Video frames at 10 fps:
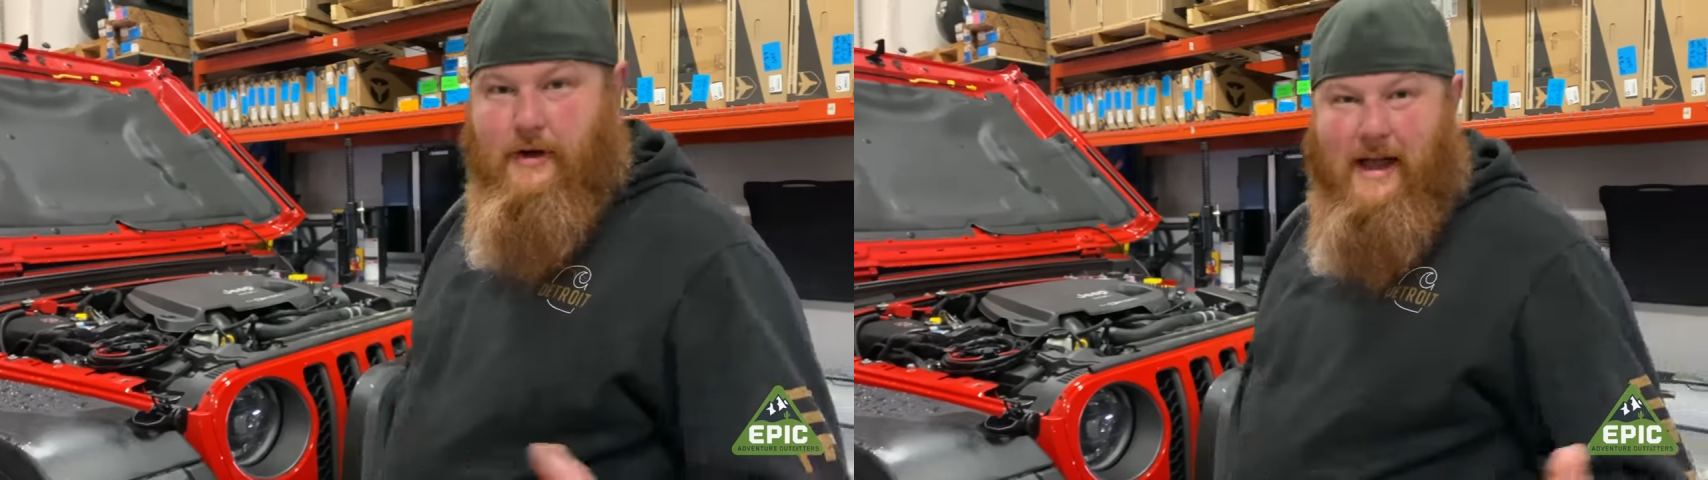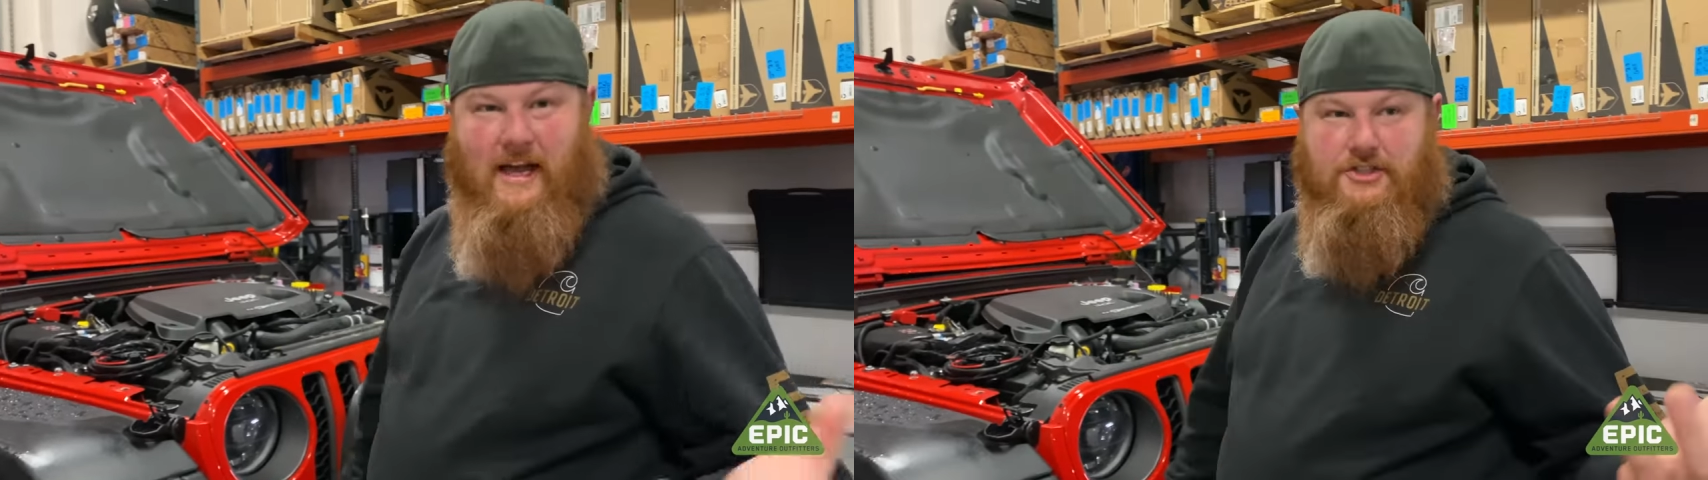
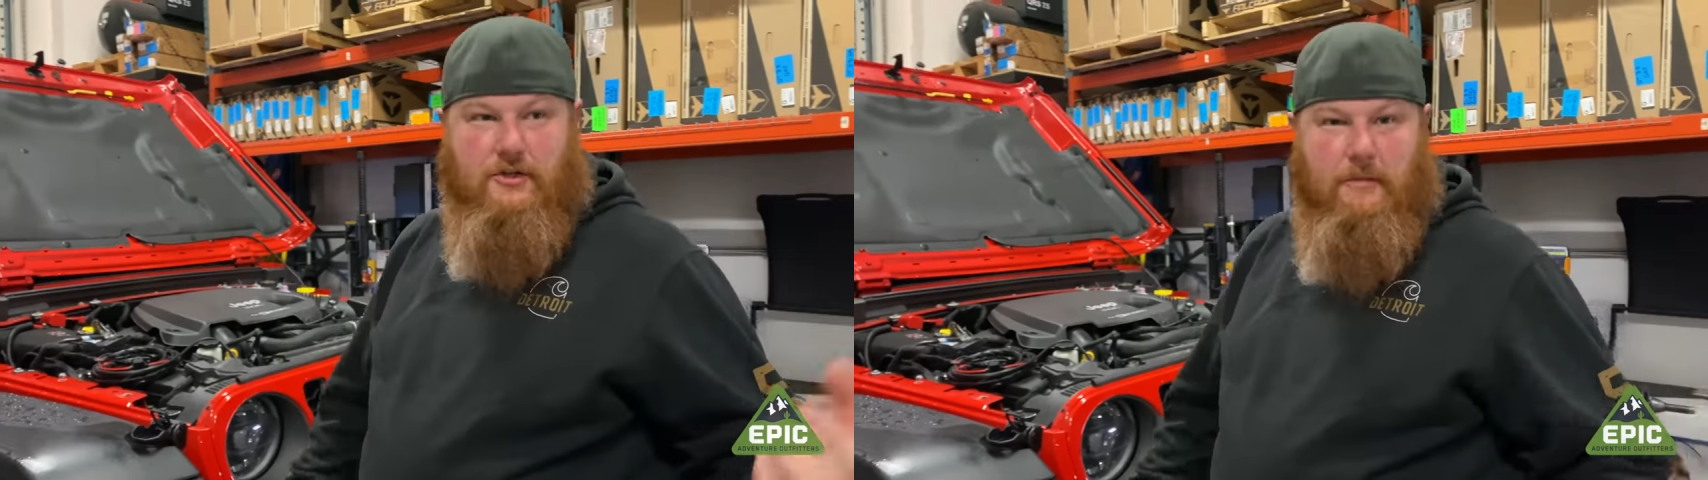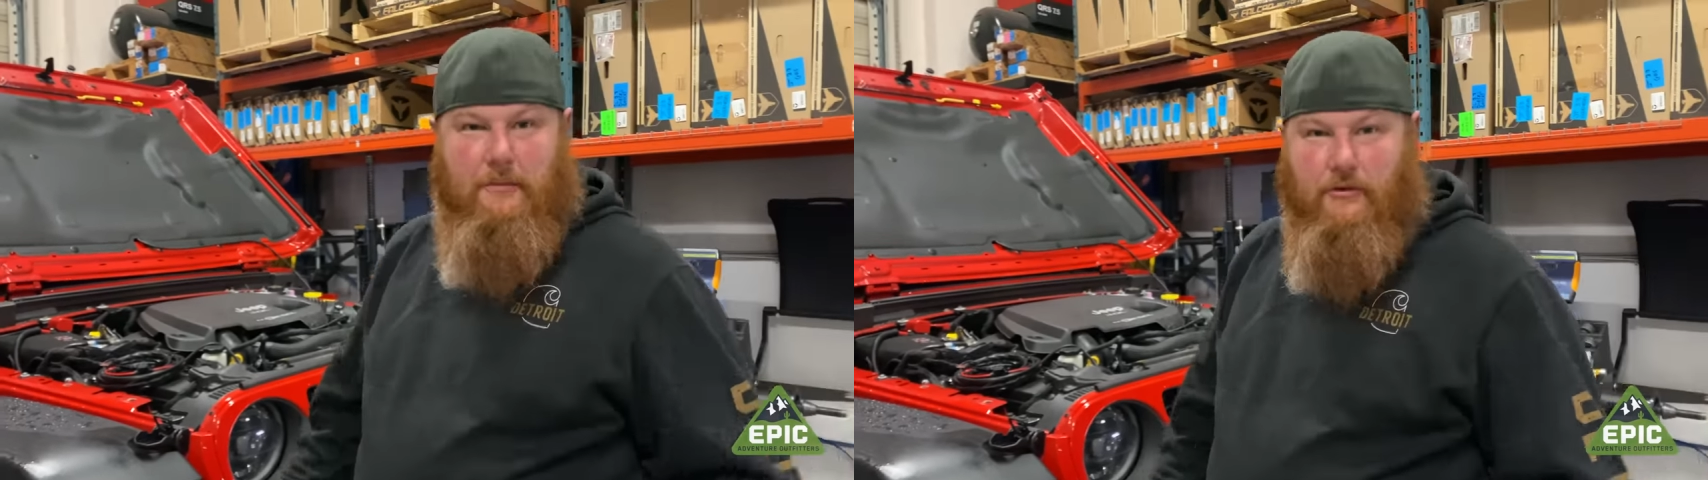reaction
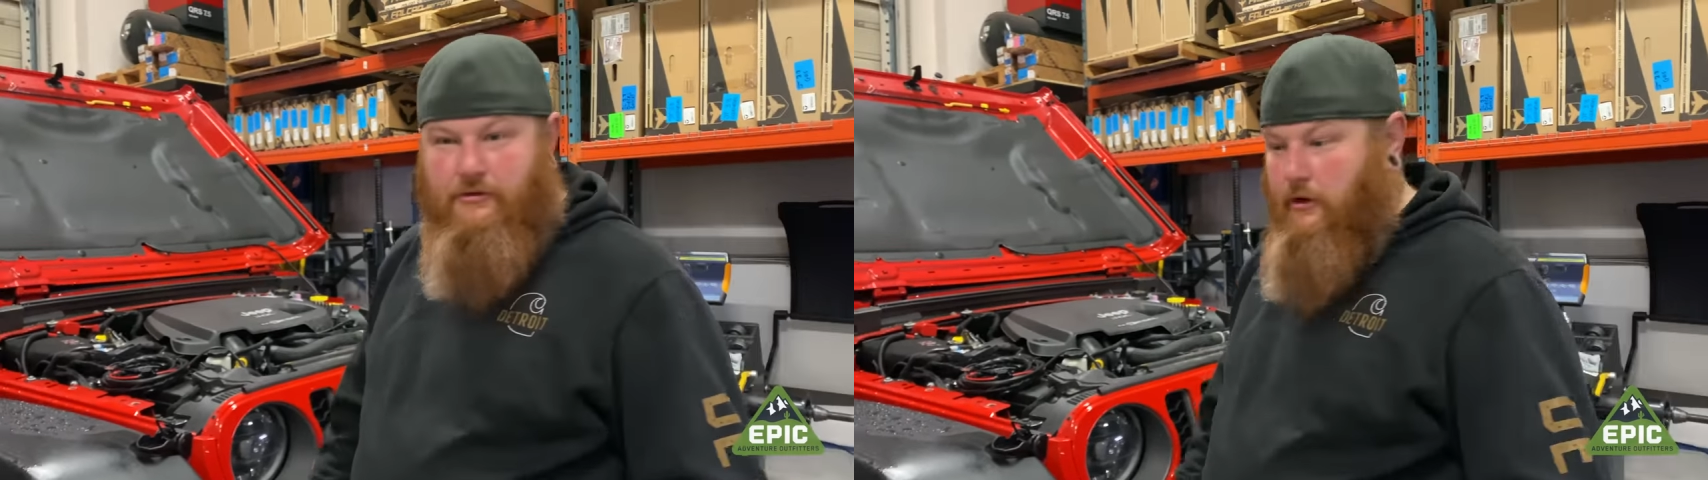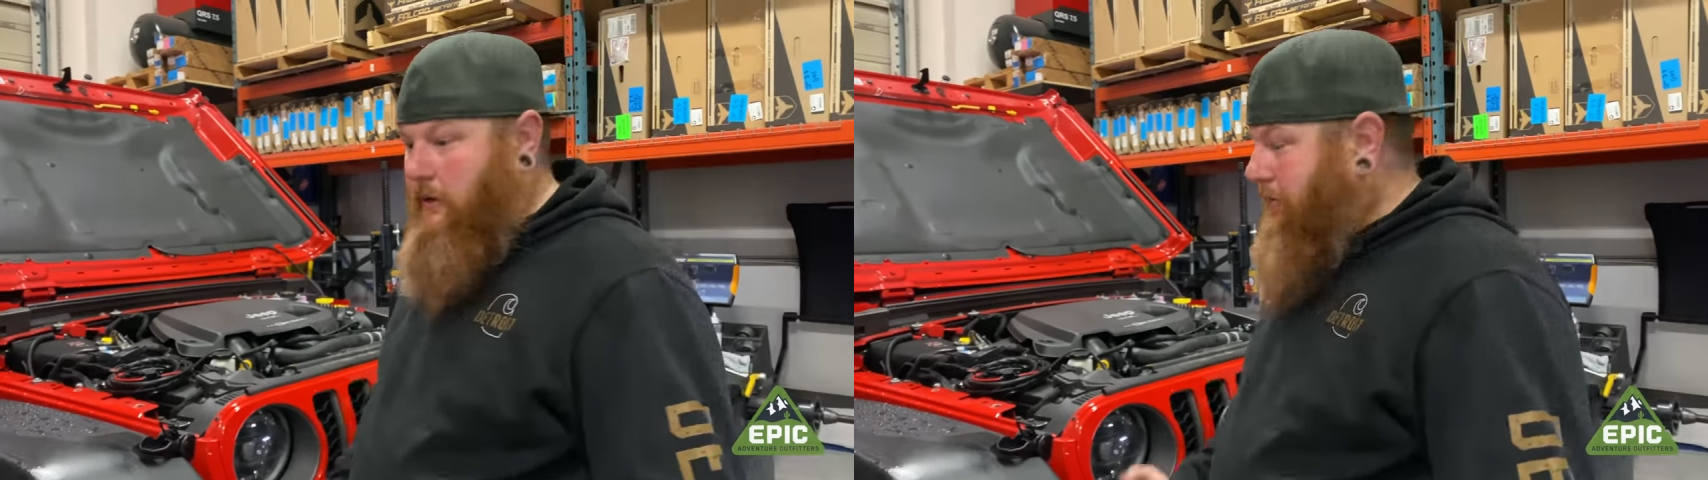to maple
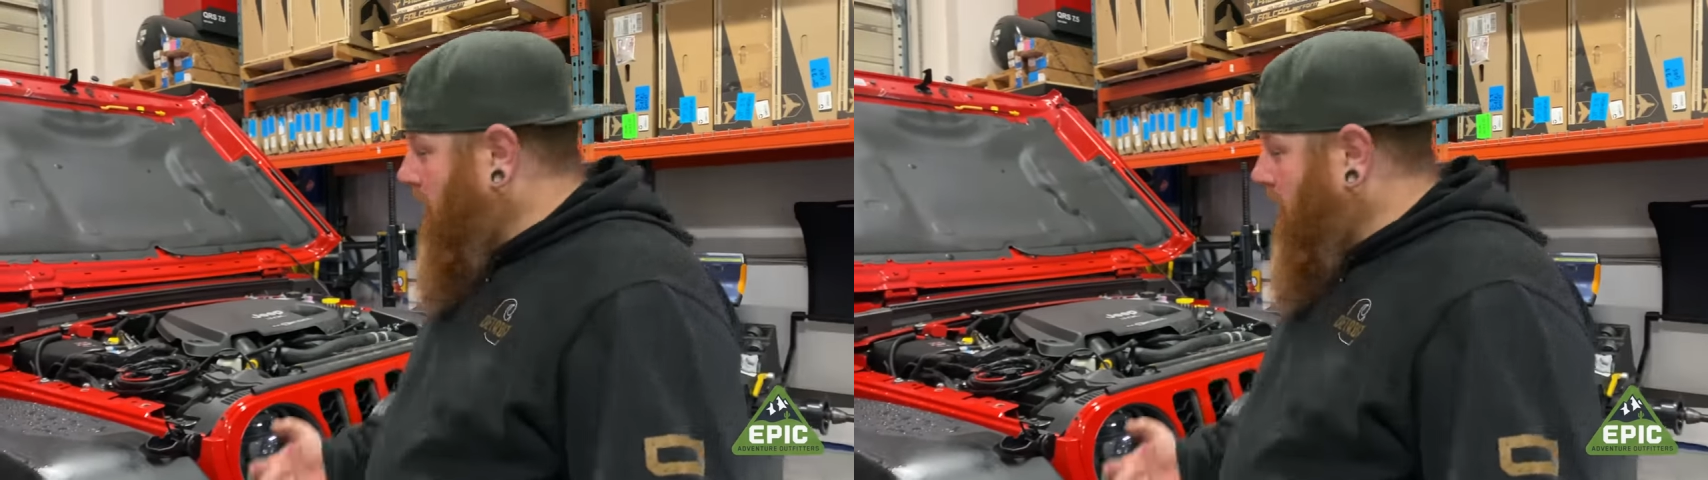syrup.